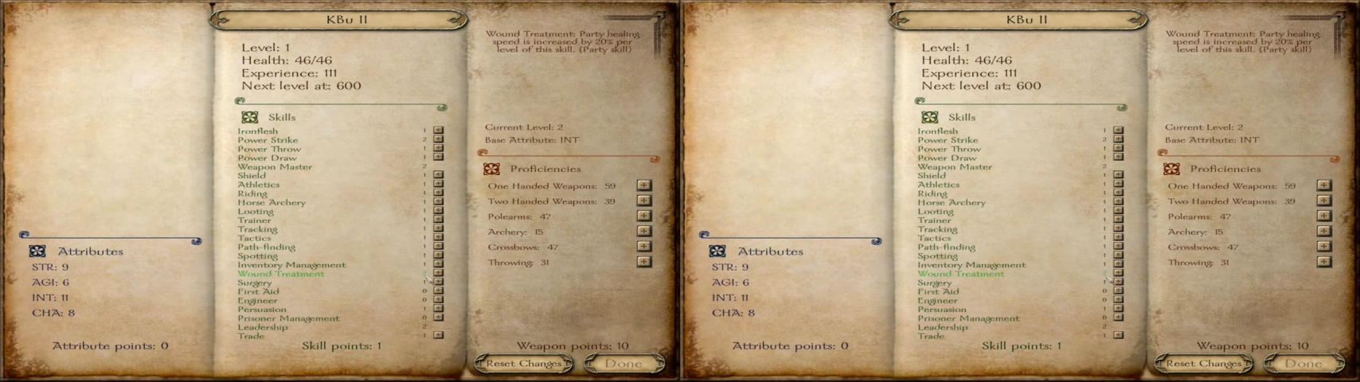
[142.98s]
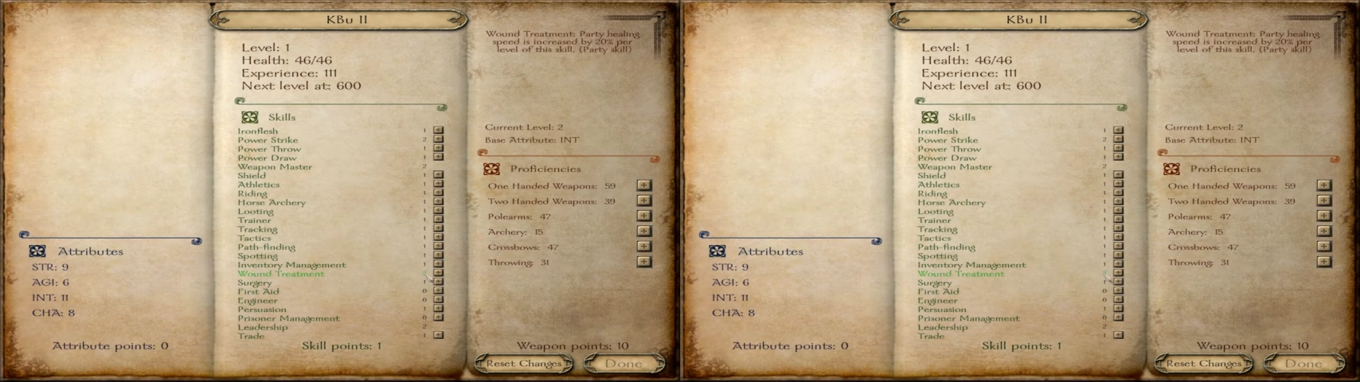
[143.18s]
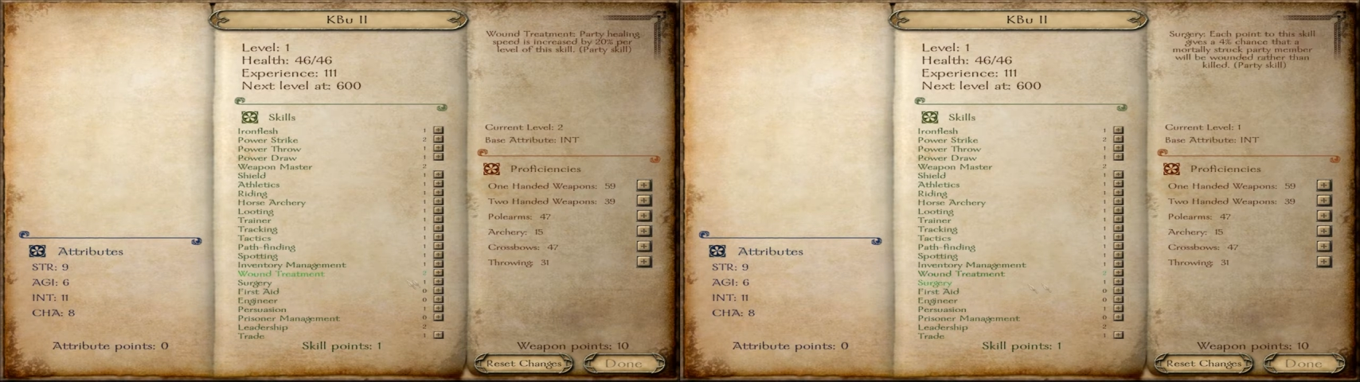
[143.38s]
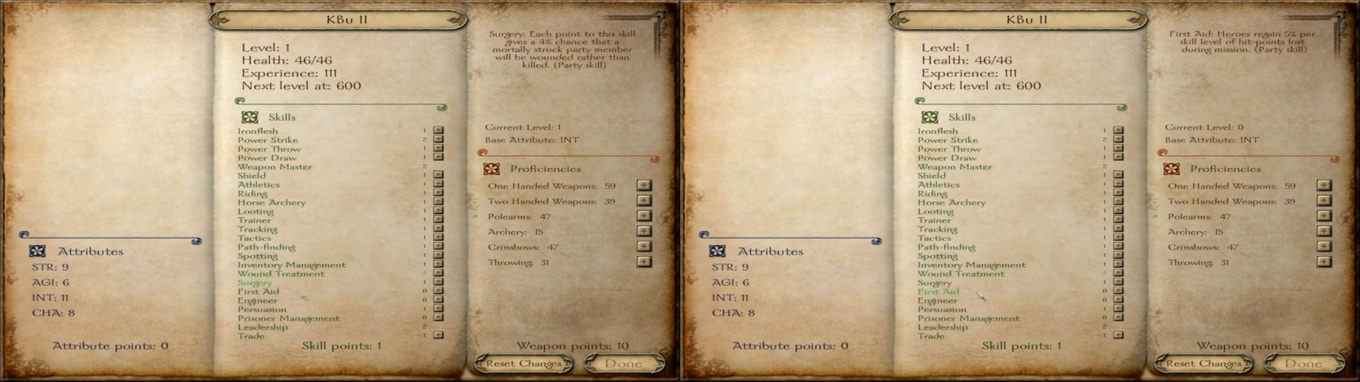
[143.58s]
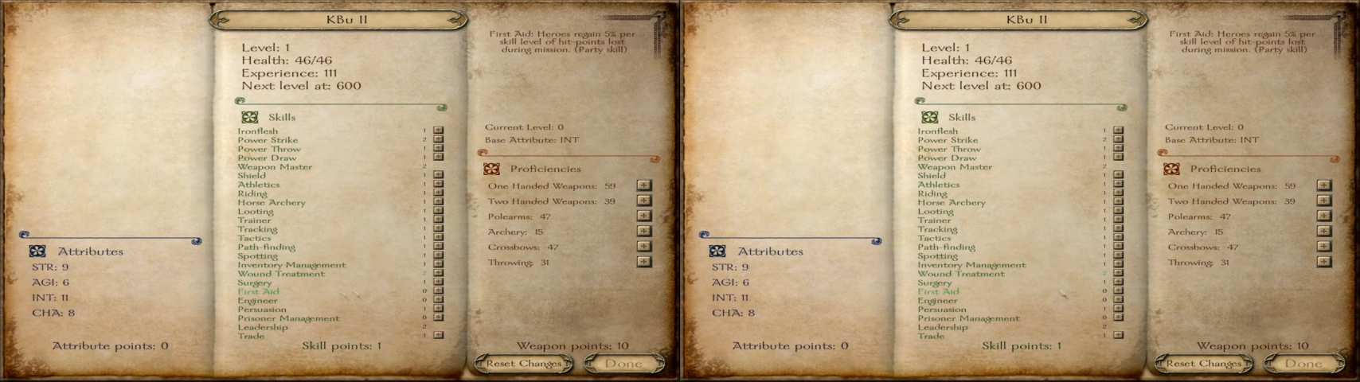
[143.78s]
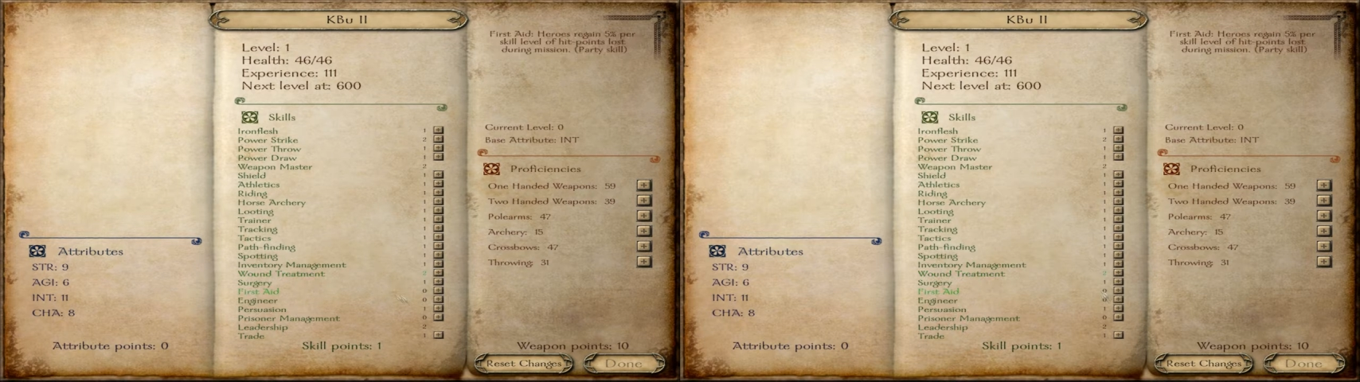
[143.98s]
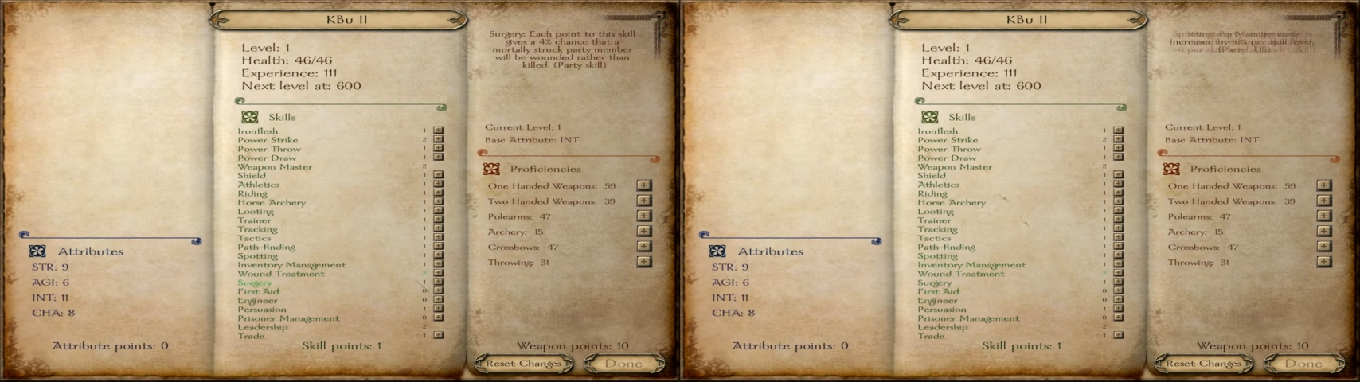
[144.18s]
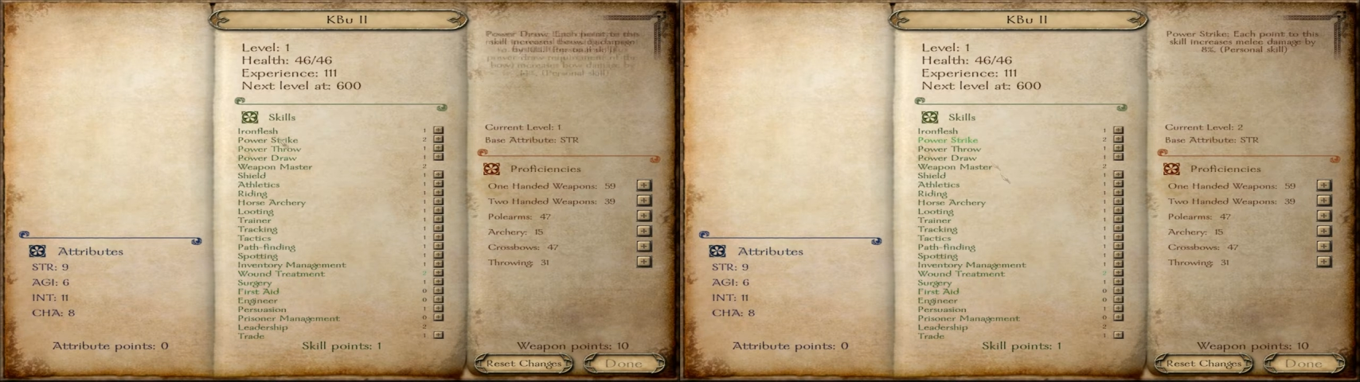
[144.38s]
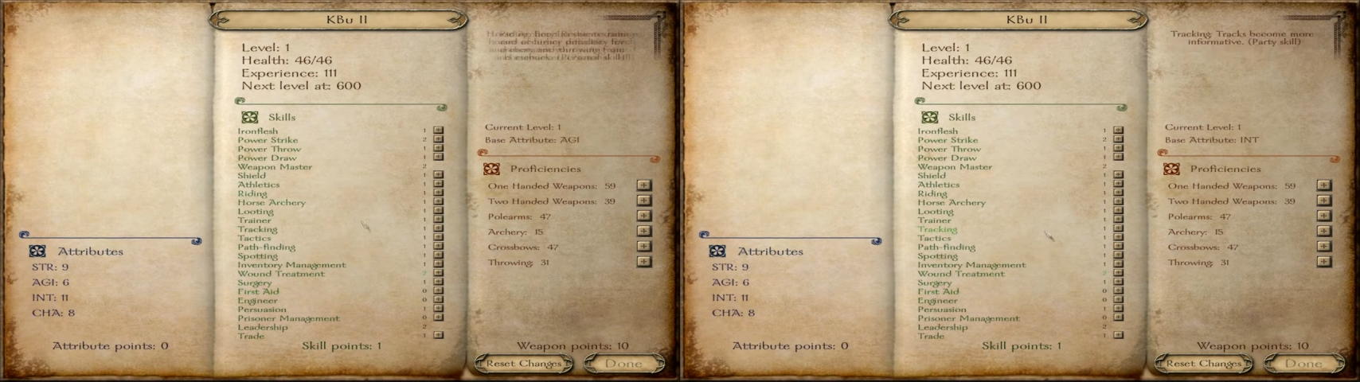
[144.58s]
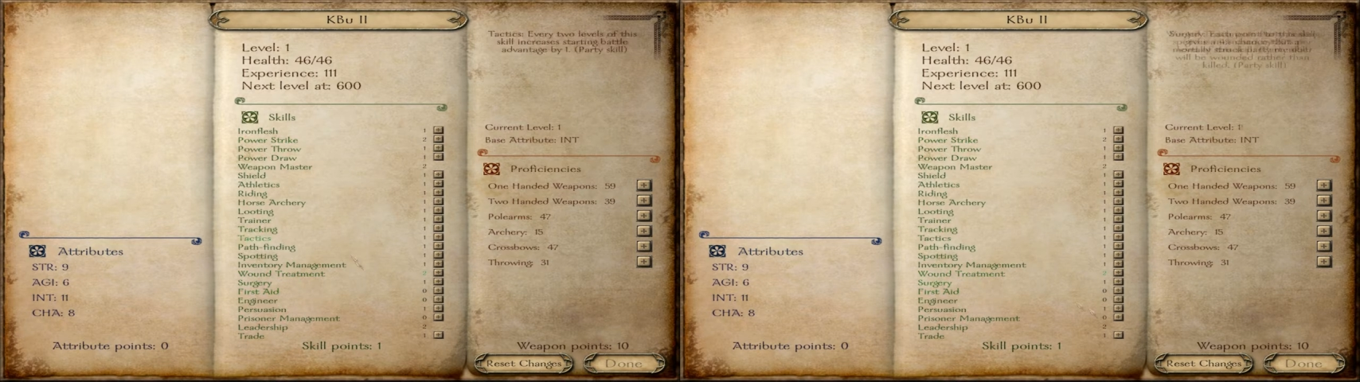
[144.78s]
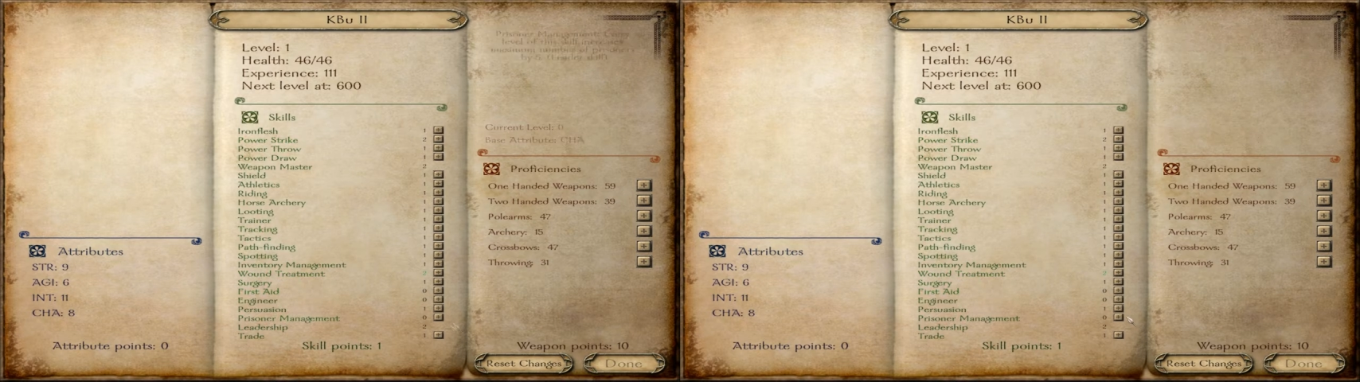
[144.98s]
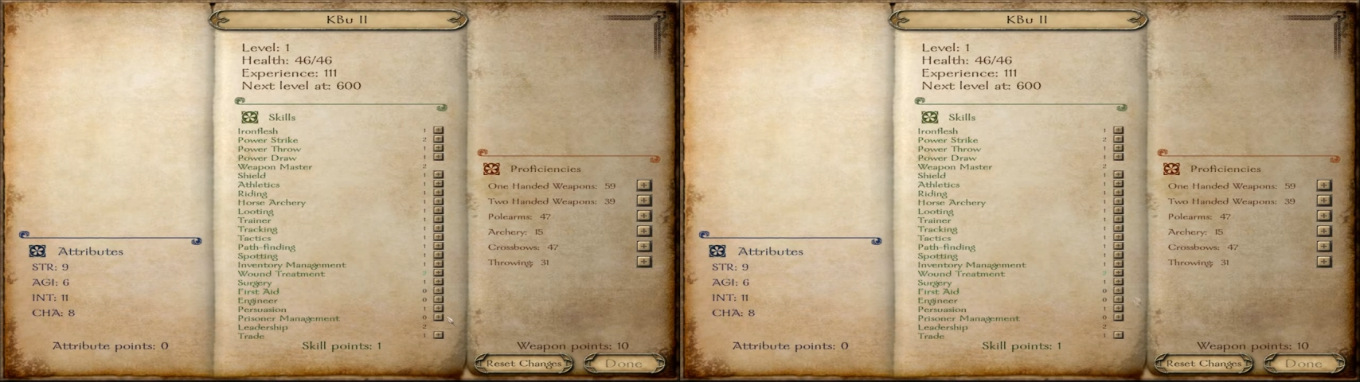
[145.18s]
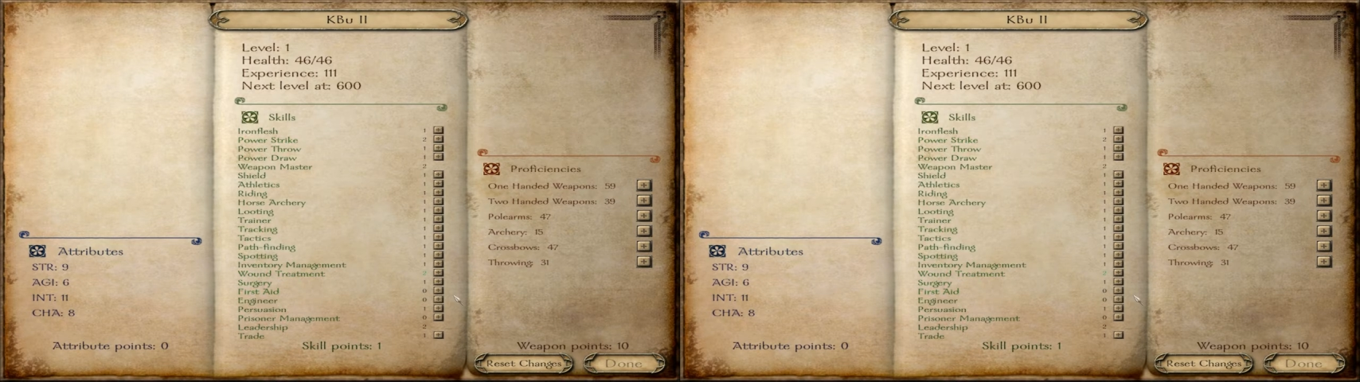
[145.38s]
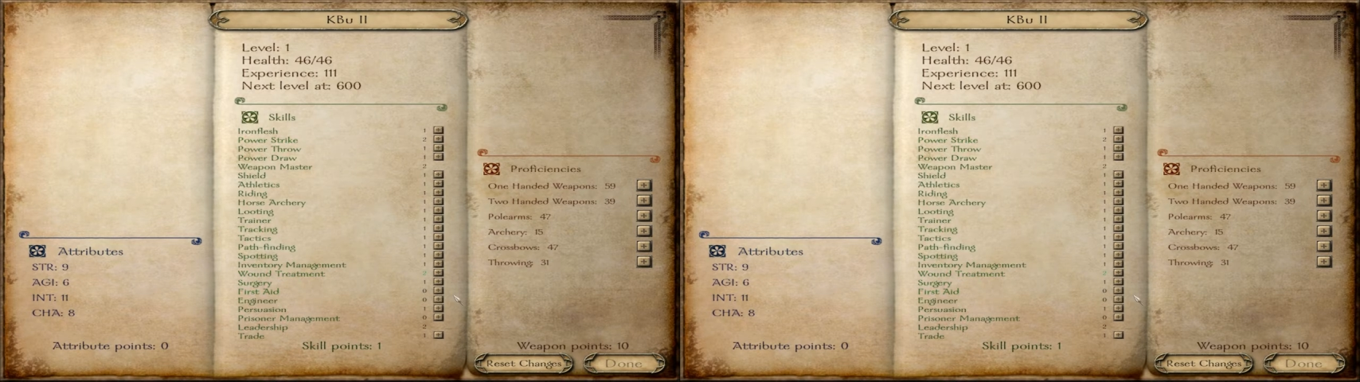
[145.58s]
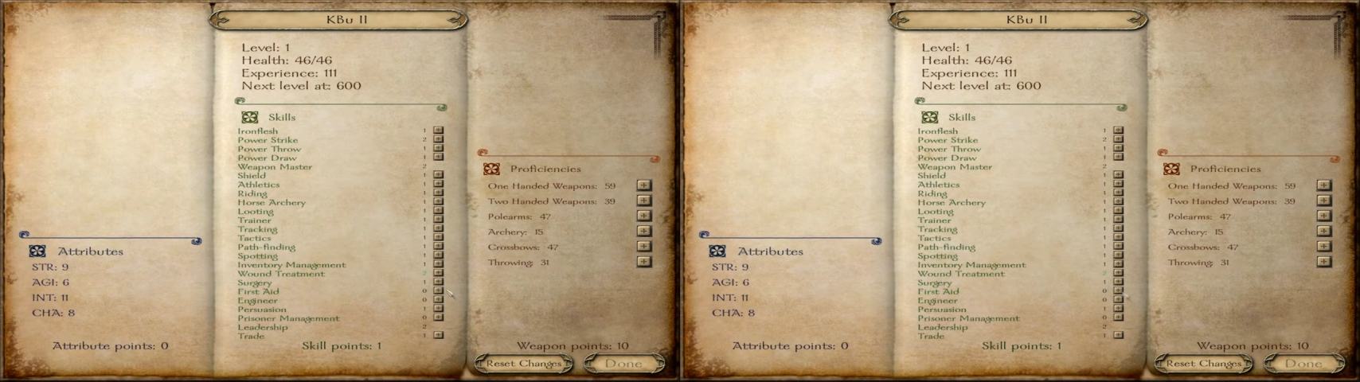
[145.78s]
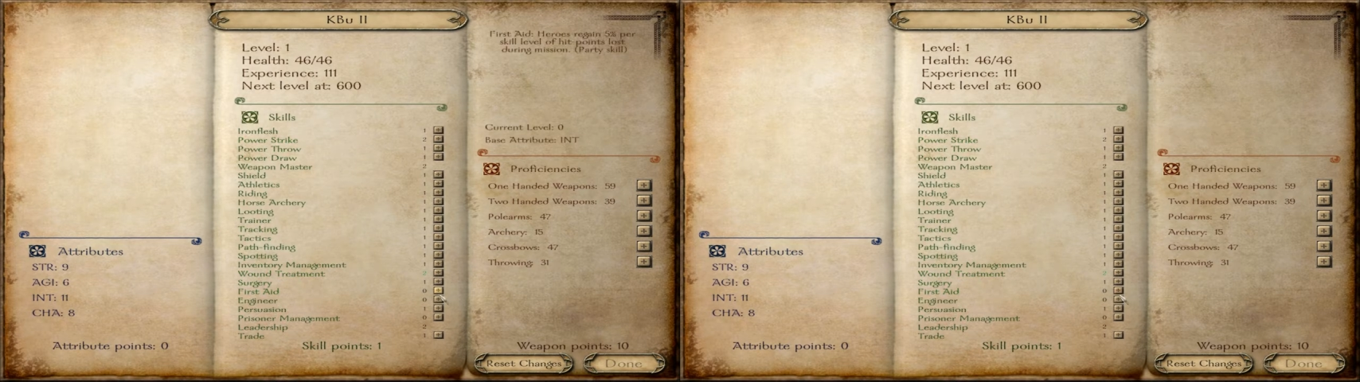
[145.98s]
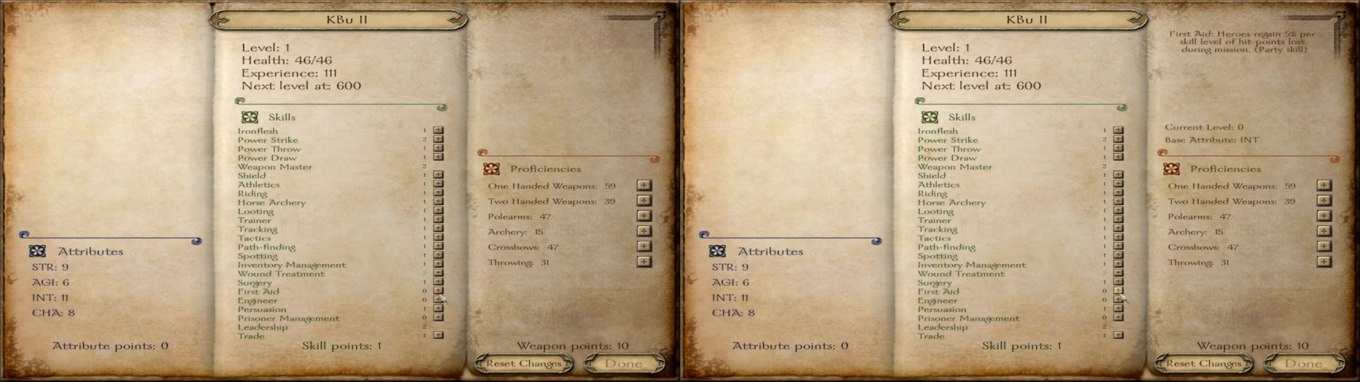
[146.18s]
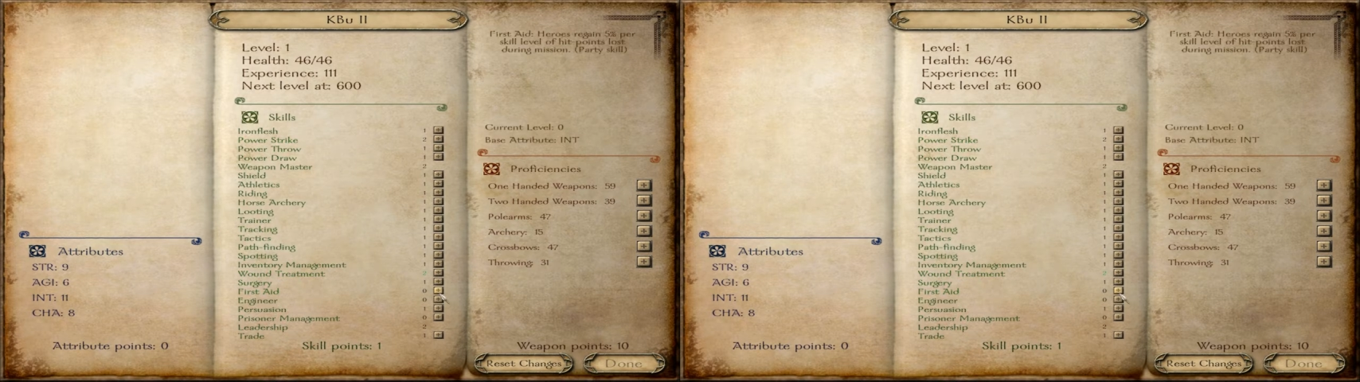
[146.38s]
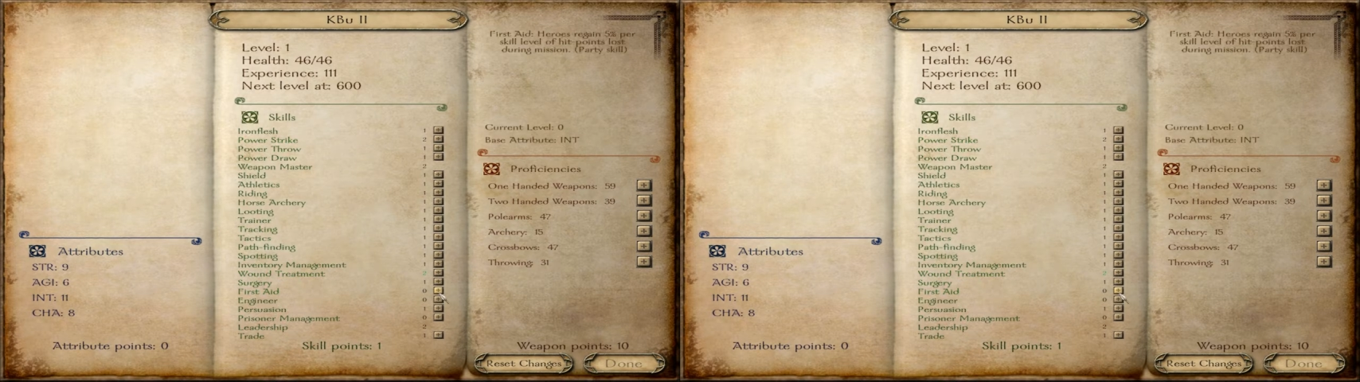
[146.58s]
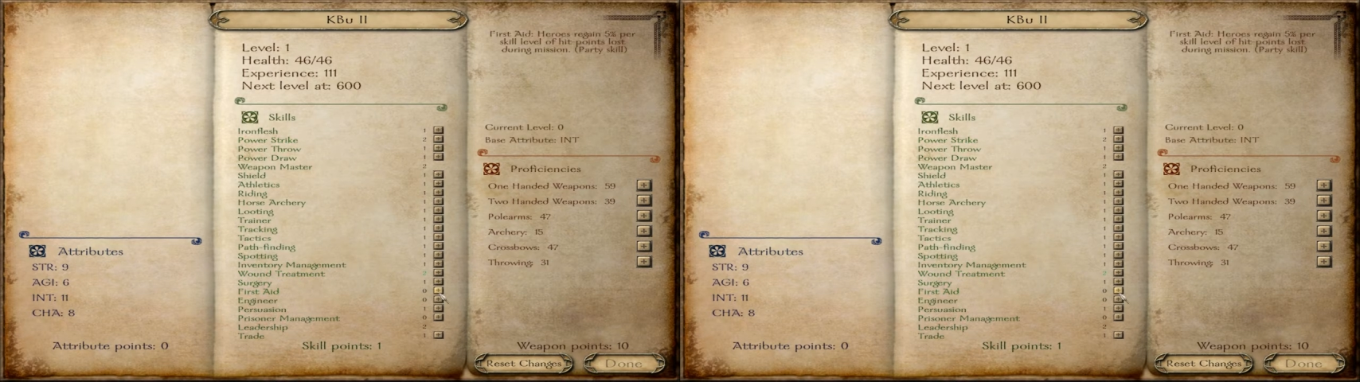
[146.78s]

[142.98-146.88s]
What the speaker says: [unreadable: no face in view]